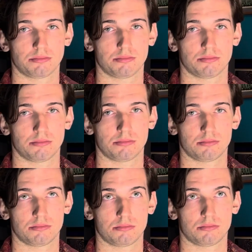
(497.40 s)

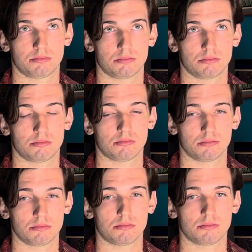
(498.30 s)

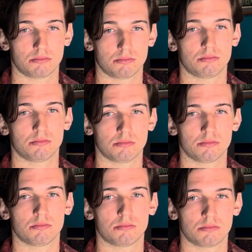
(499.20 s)

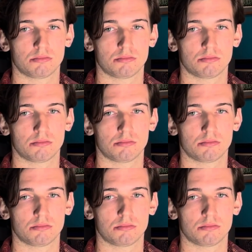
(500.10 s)
[no speech]